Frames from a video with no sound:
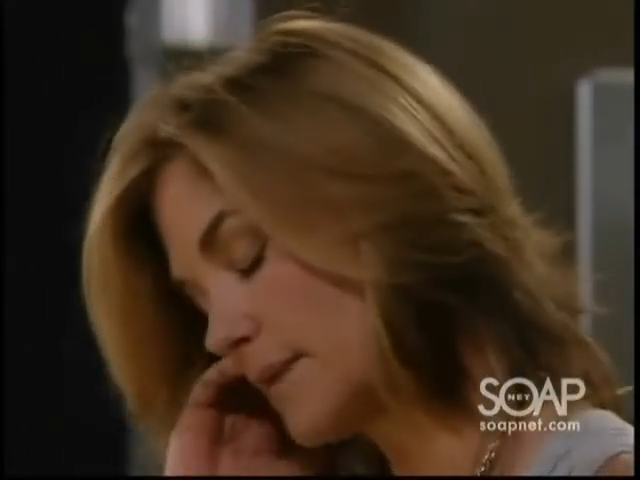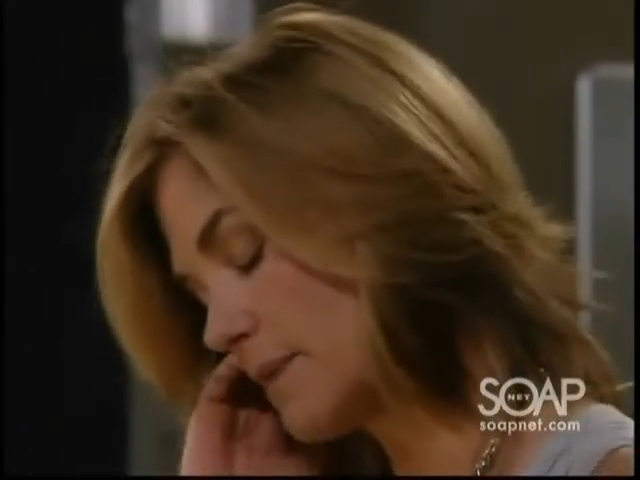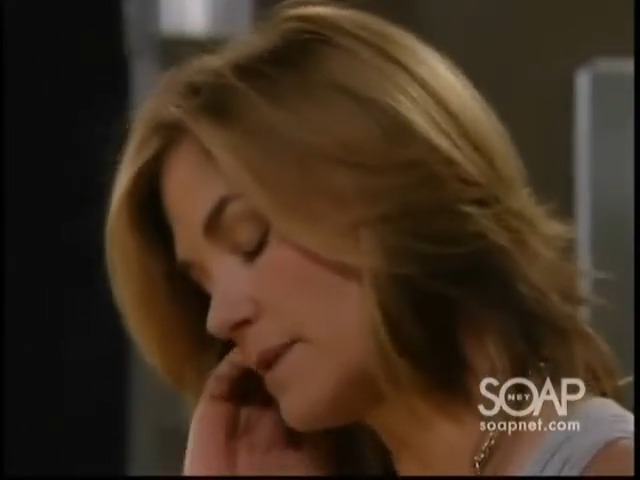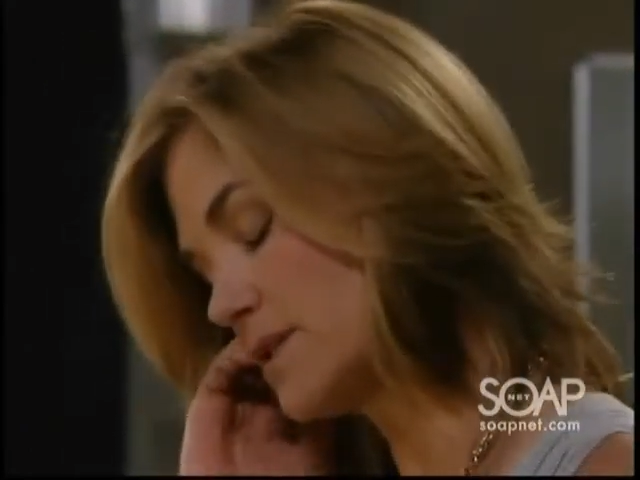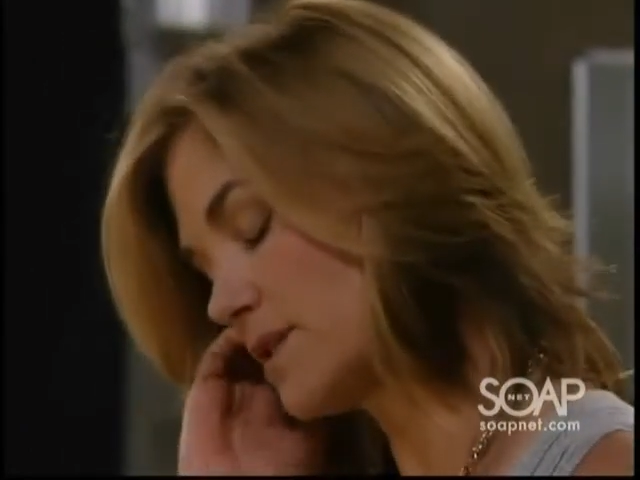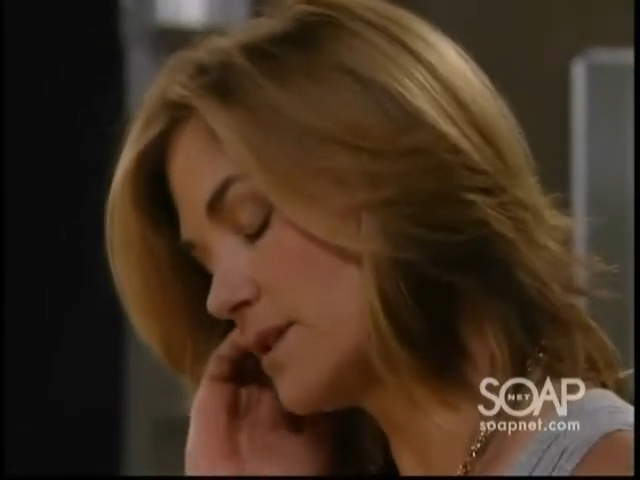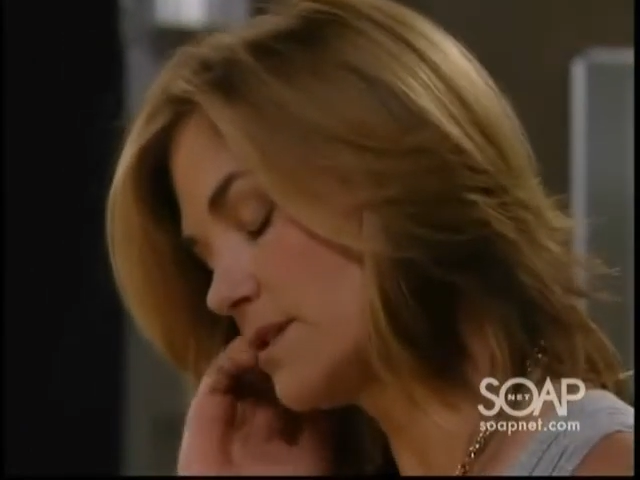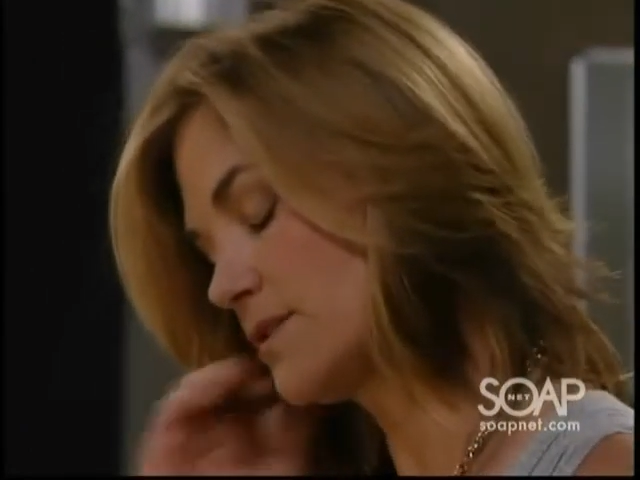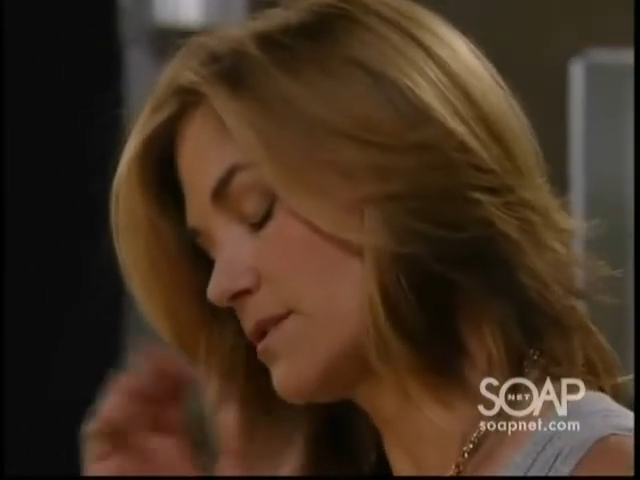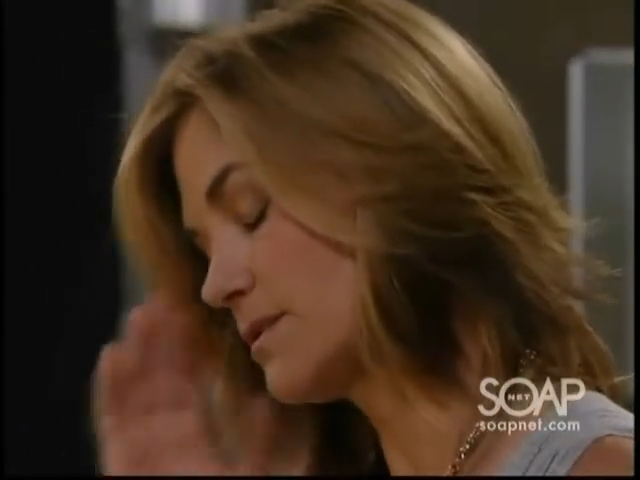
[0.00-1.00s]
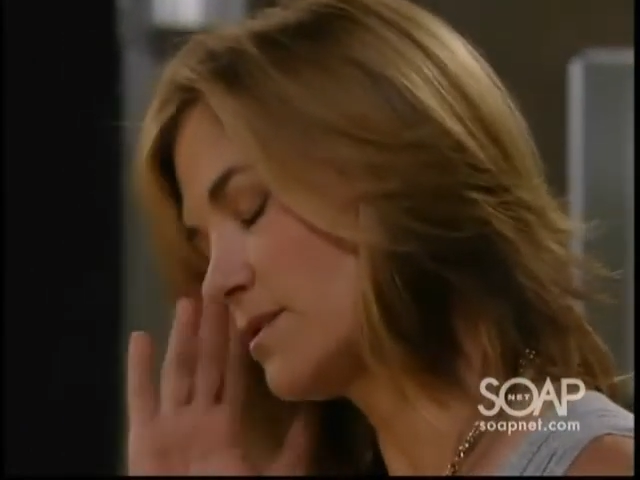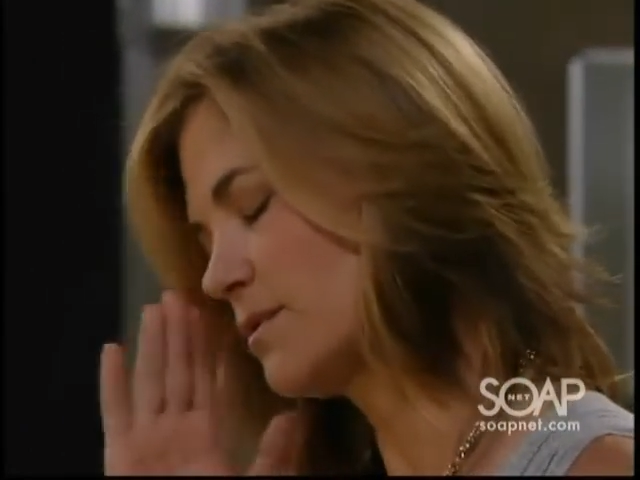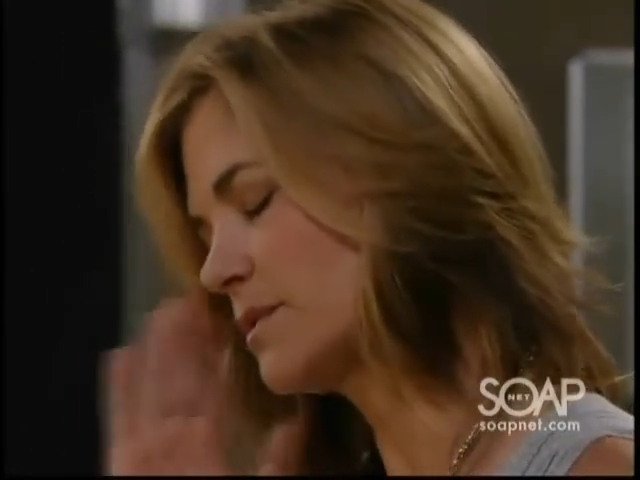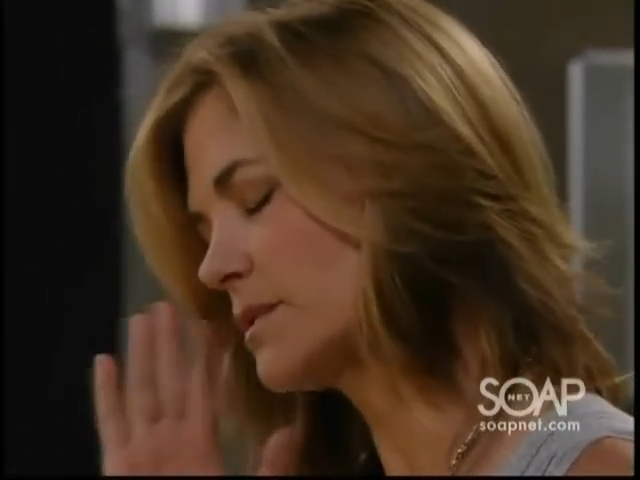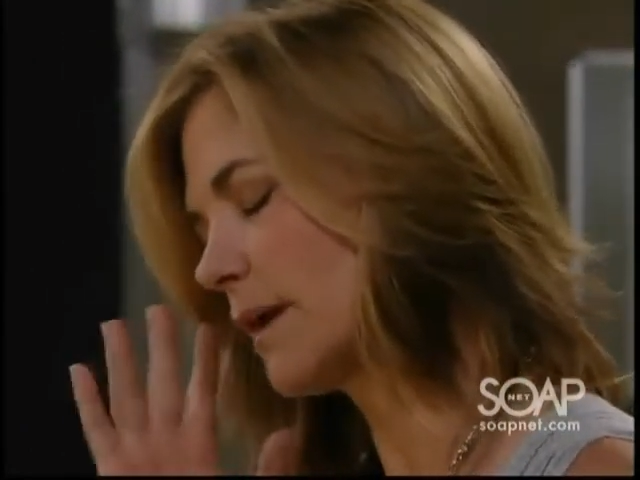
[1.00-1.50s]
Maybe she's just
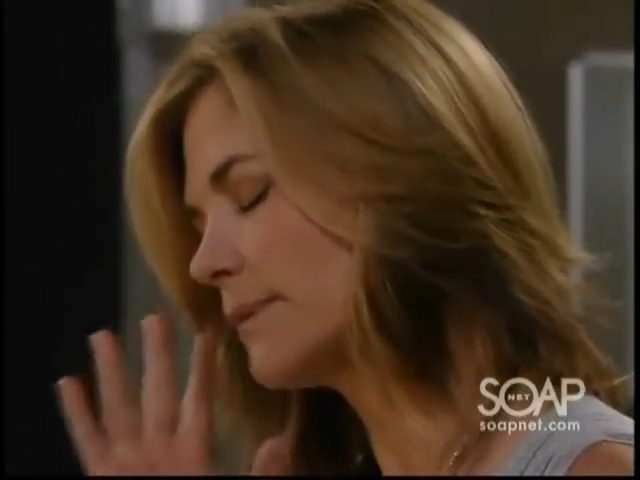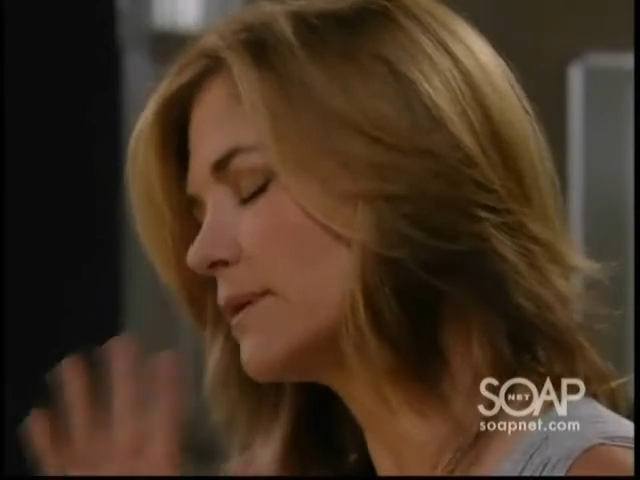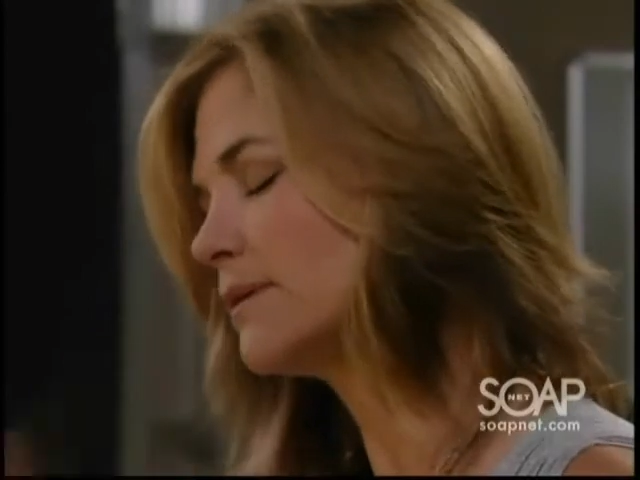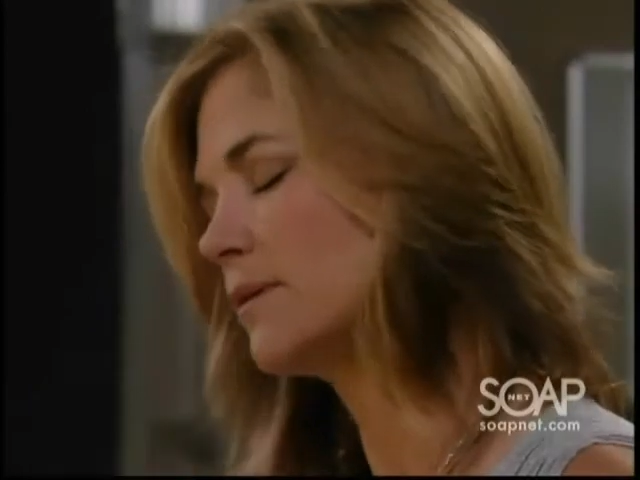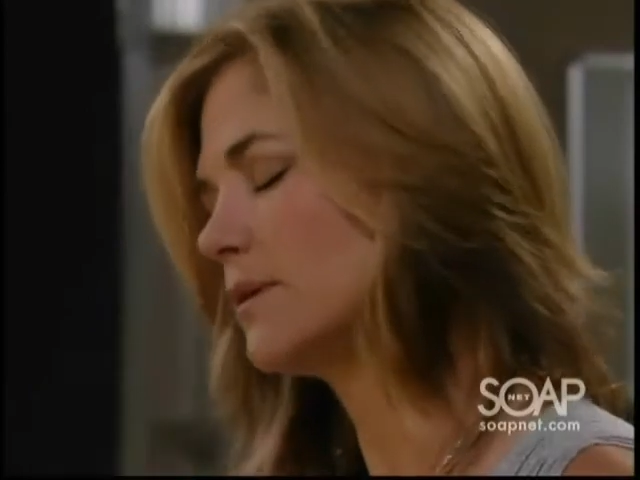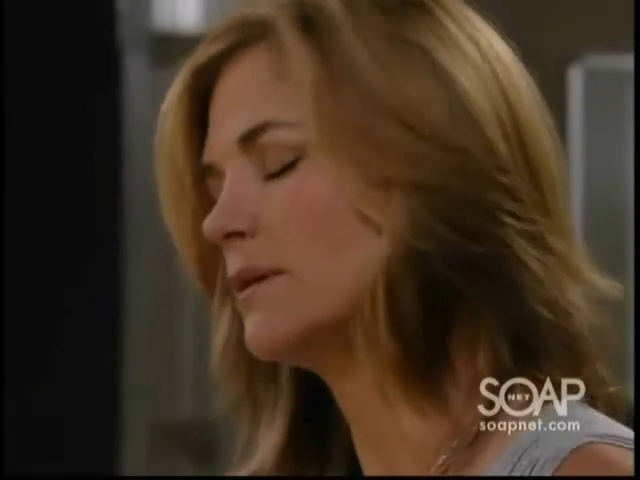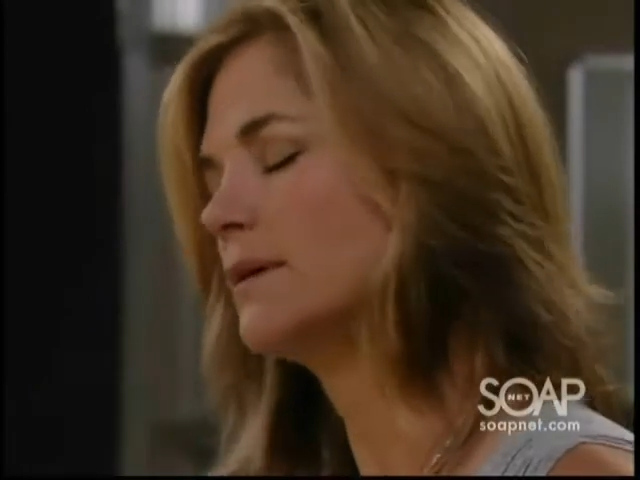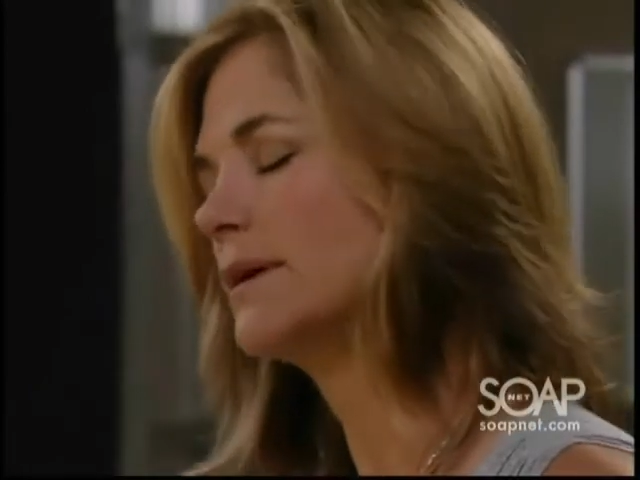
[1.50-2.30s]
too stubborn, or